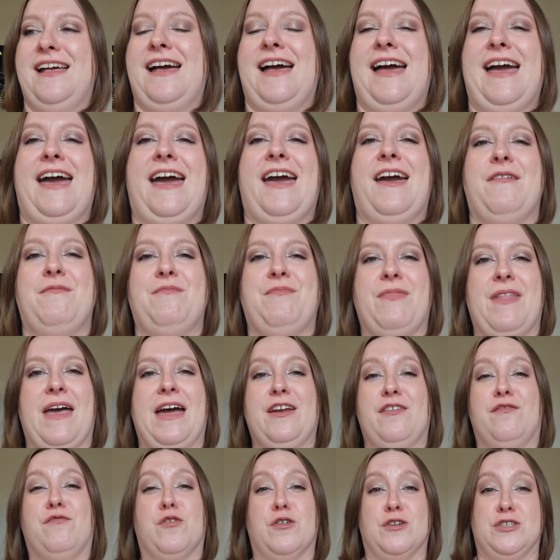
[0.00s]
And
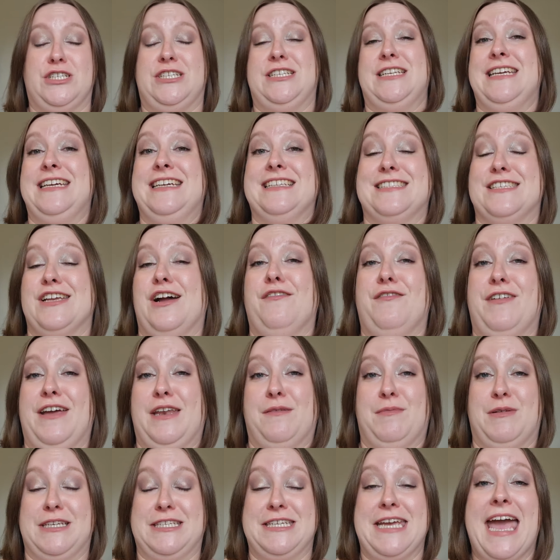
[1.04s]
unfortunately it's not
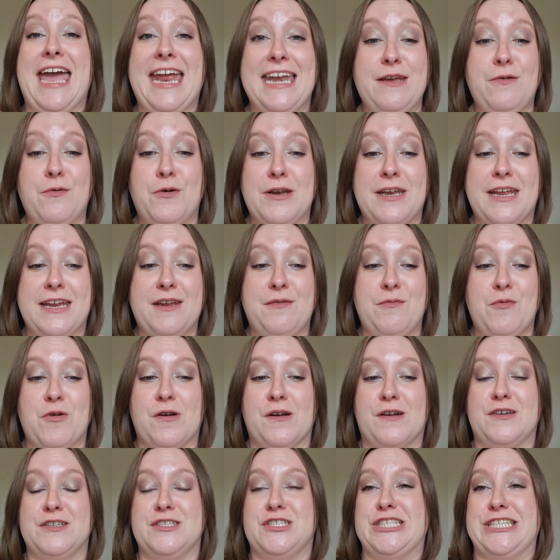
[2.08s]
available to anyone anymore
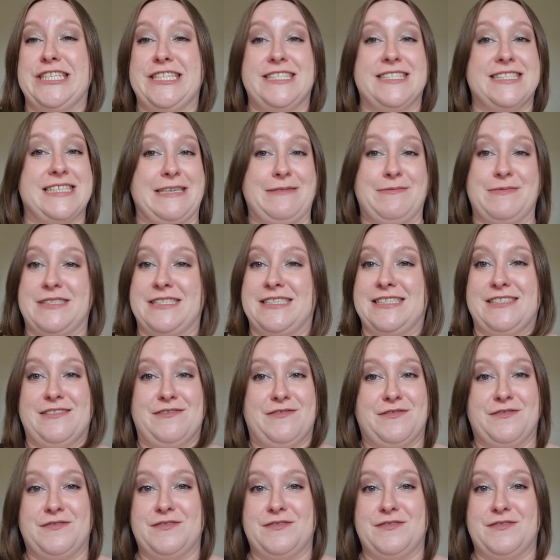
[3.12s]
because she seems to have